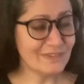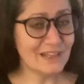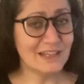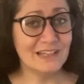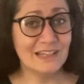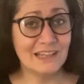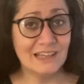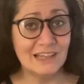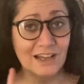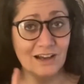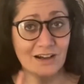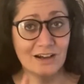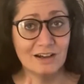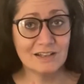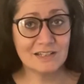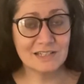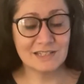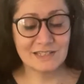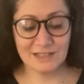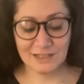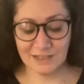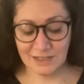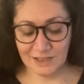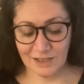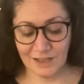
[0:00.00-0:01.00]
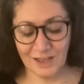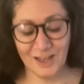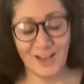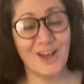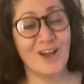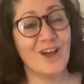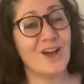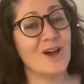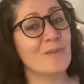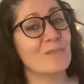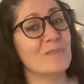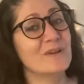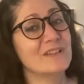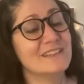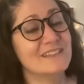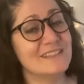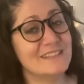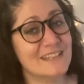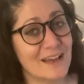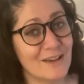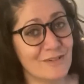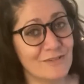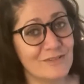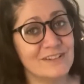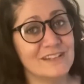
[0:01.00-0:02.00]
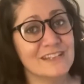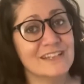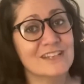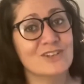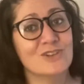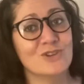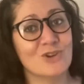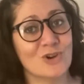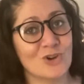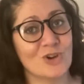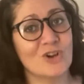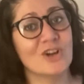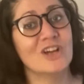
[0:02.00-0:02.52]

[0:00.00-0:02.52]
Last but definitely not